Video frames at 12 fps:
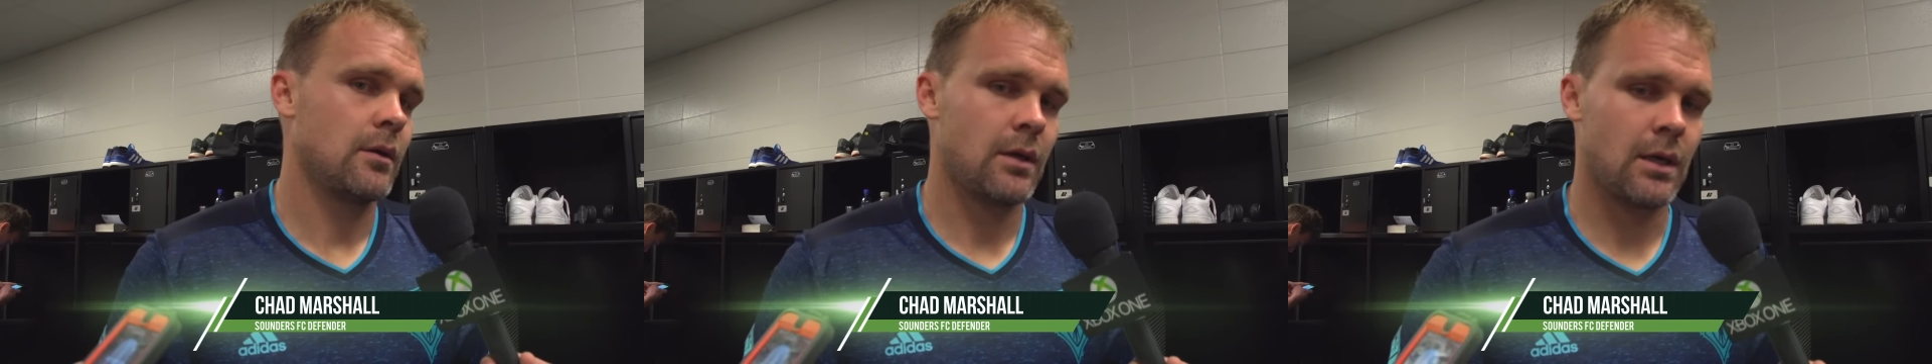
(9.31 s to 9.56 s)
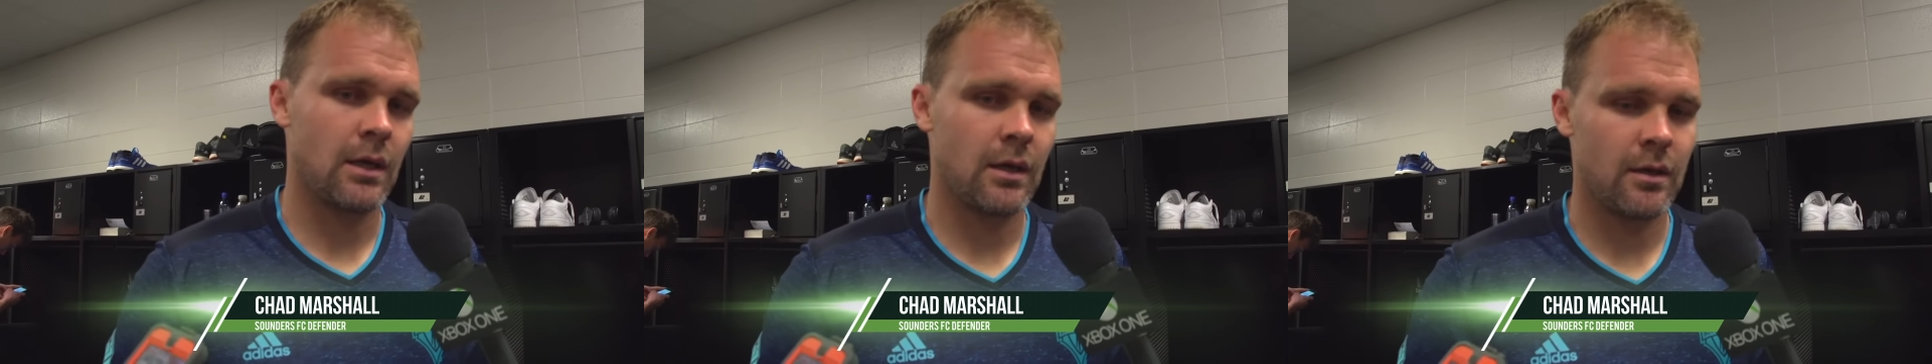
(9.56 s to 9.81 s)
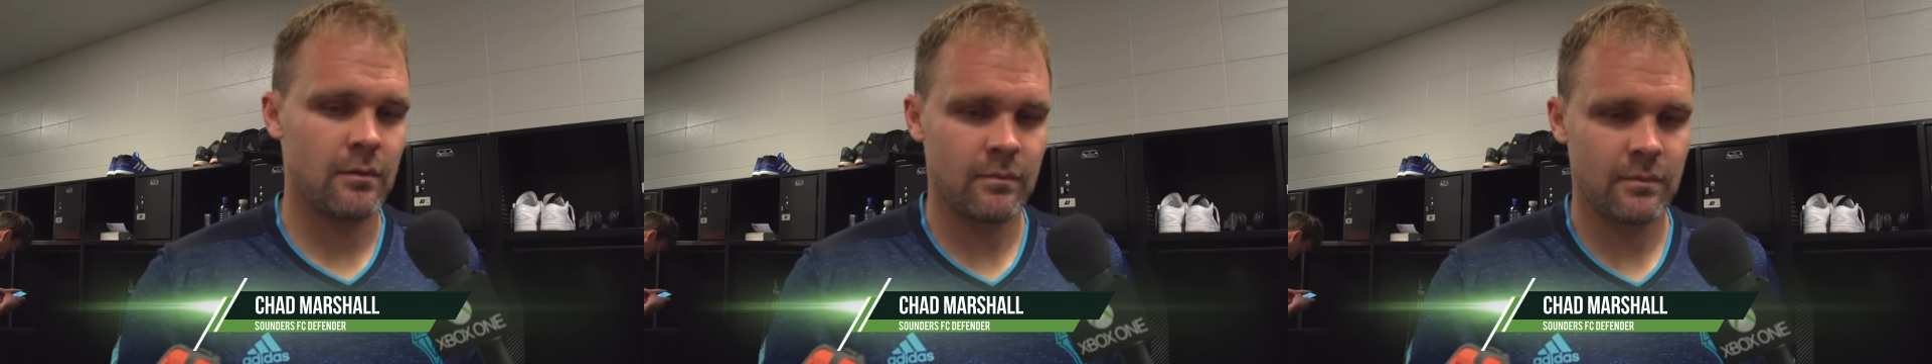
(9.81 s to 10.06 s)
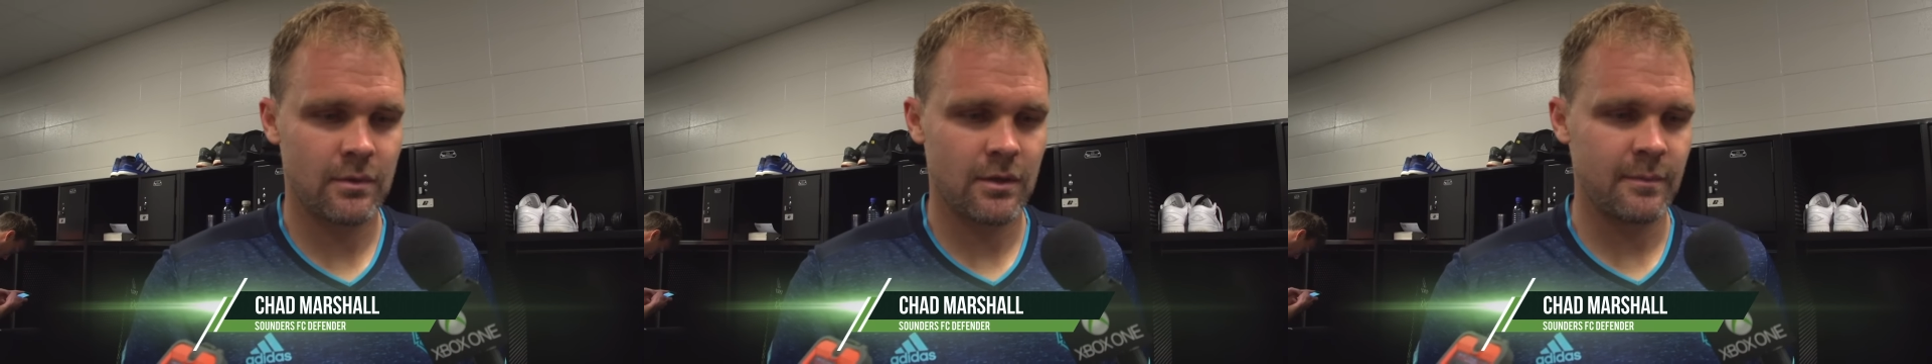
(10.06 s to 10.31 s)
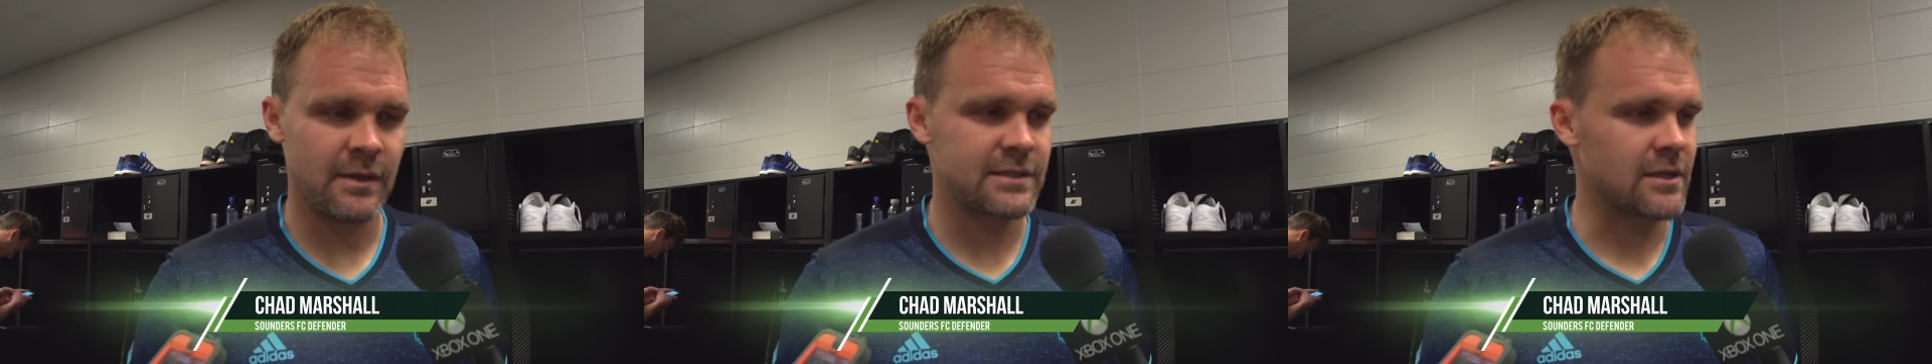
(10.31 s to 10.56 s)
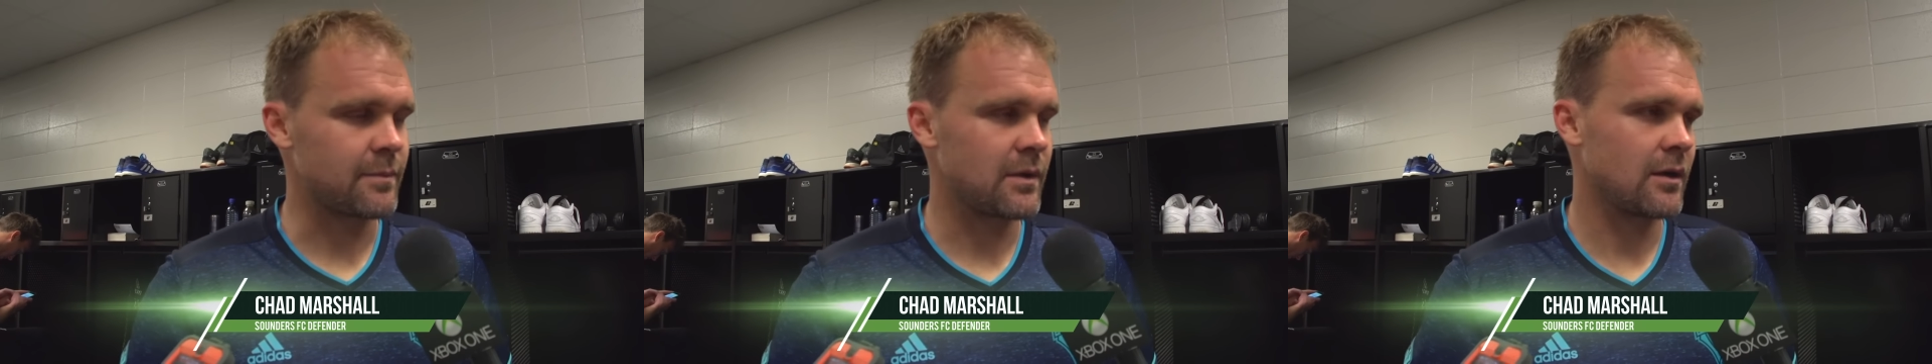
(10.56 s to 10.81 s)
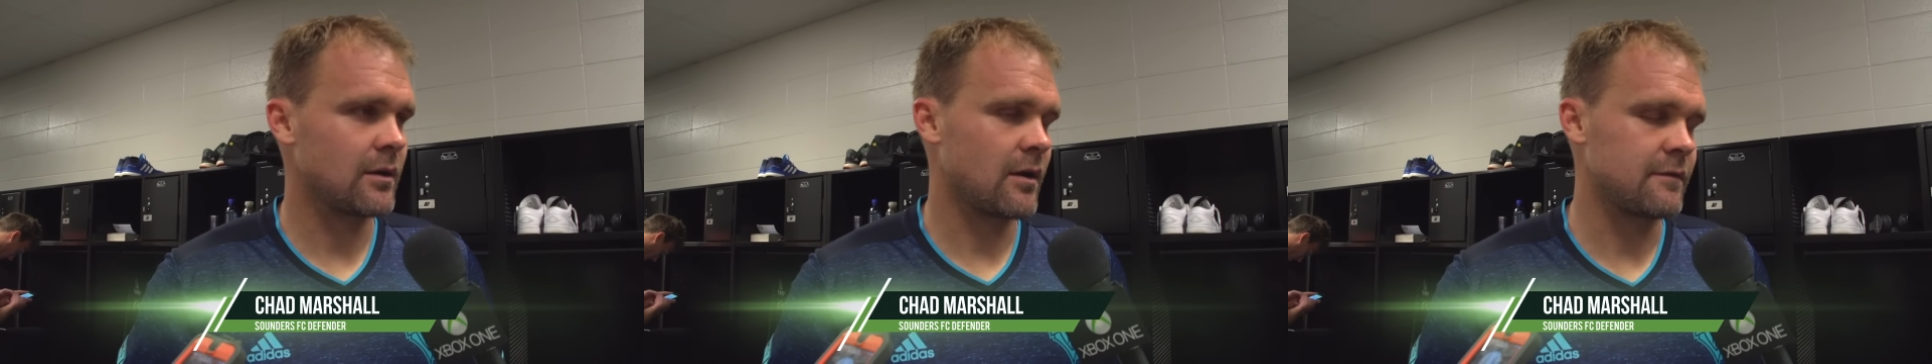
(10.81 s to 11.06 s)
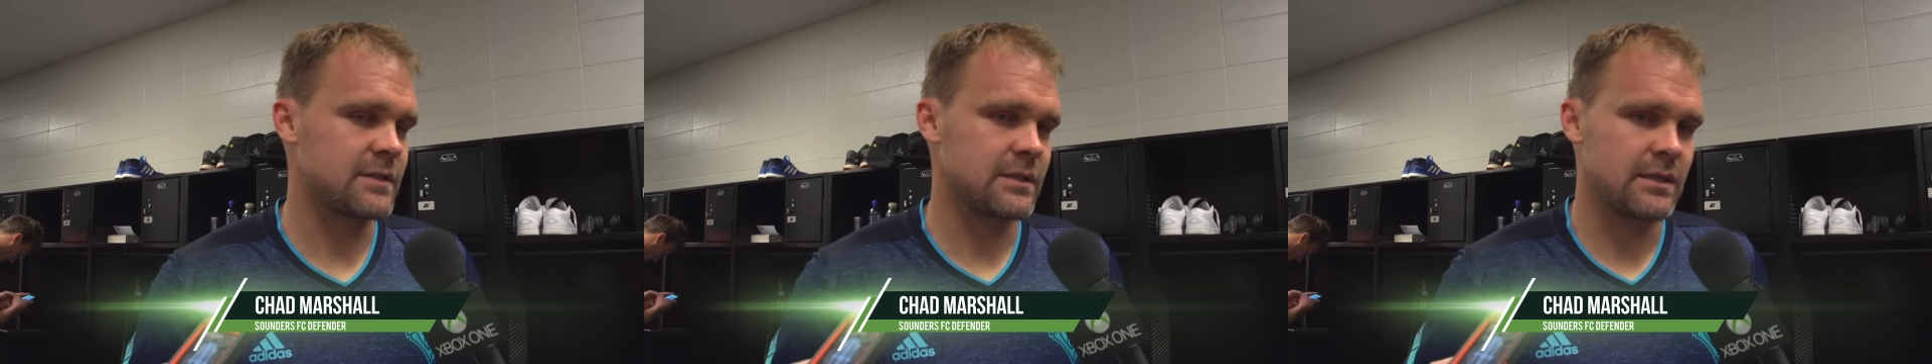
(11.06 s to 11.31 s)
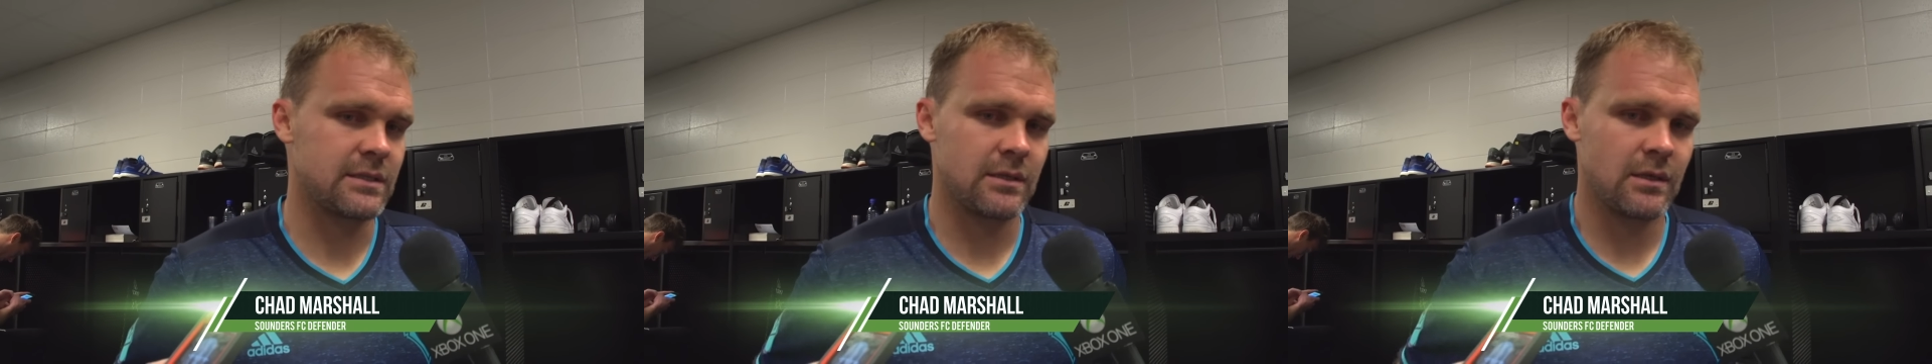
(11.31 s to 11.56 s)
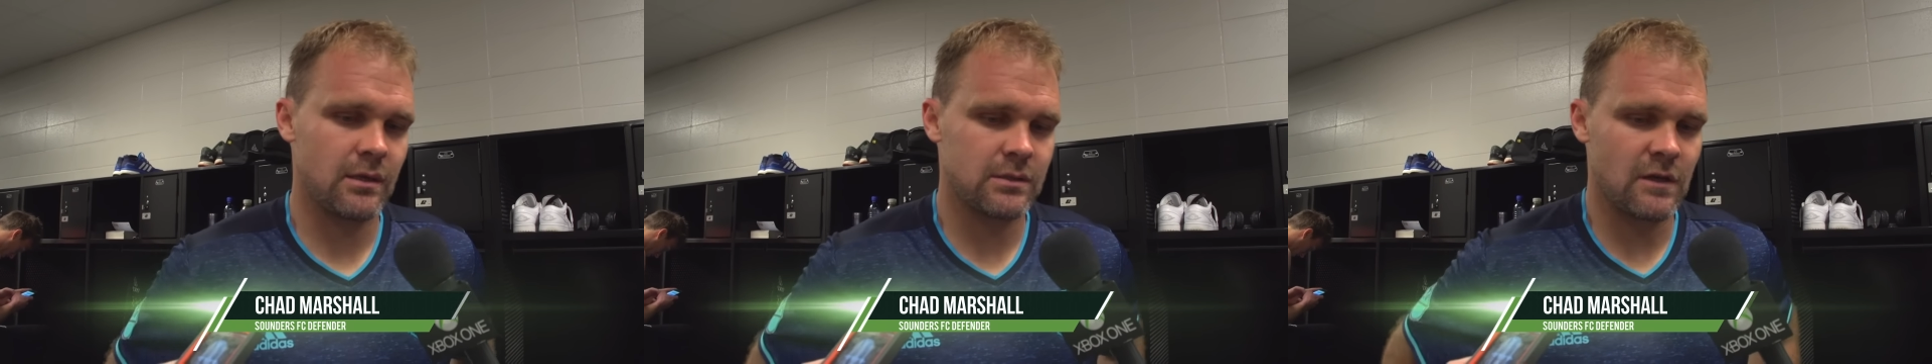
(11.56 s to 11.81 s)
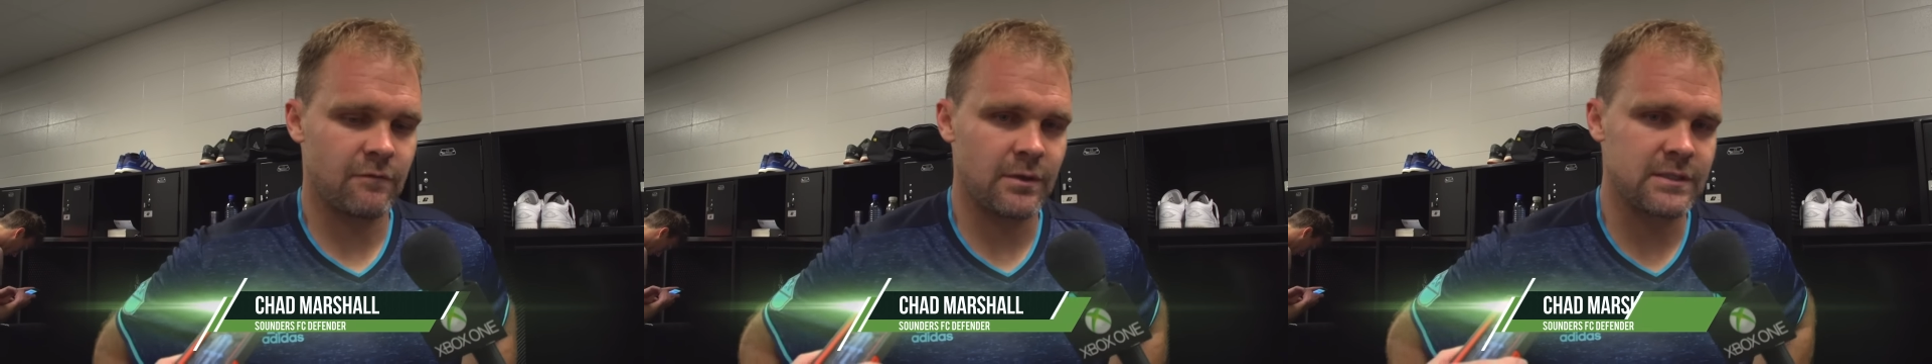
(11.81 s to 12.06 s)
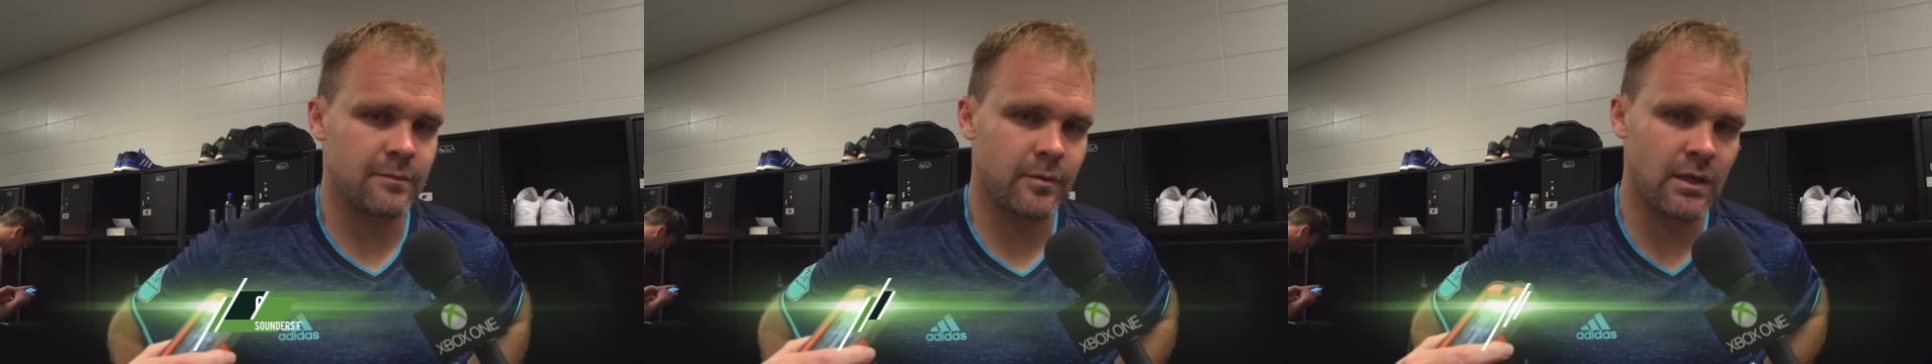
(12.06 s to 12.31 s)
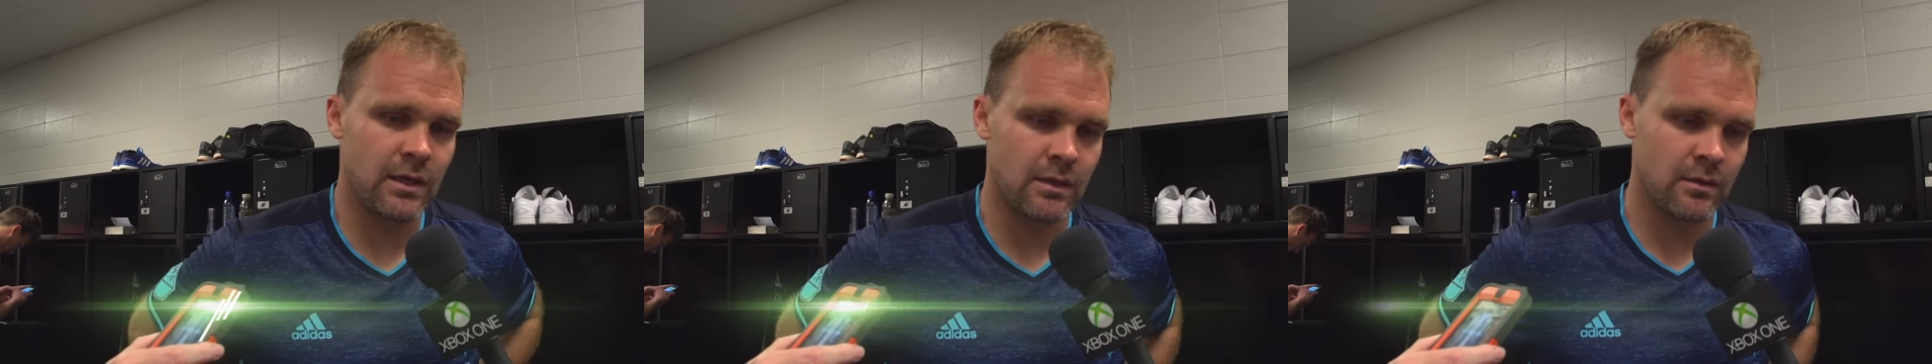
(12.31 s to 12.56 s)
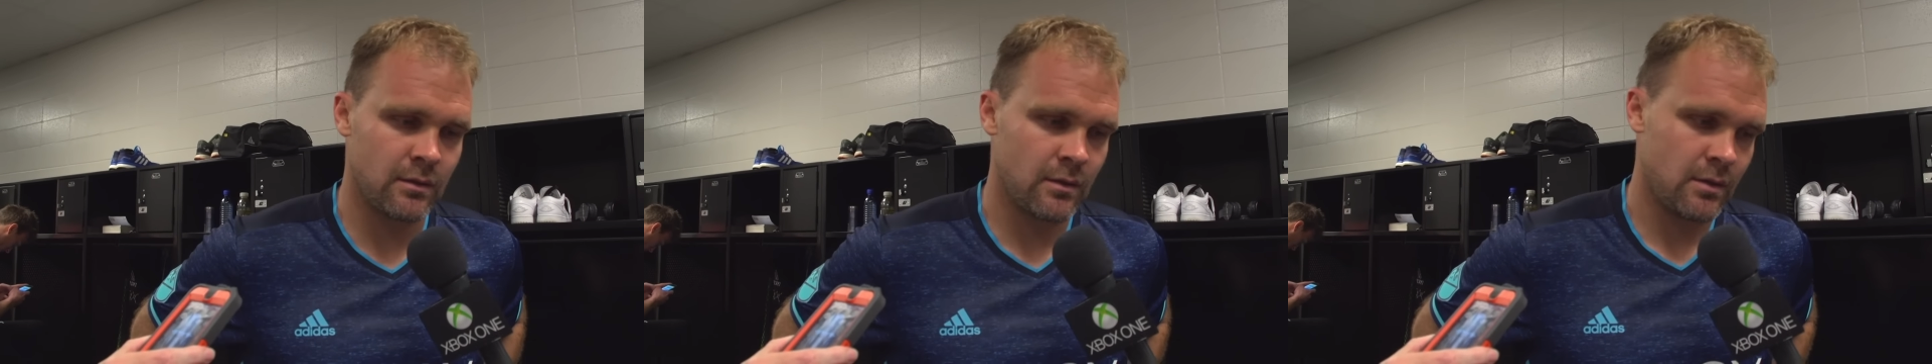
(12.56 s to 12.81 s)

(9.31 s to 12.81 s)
Um, I mean, it's up there. Obviously, it's a tough place to play.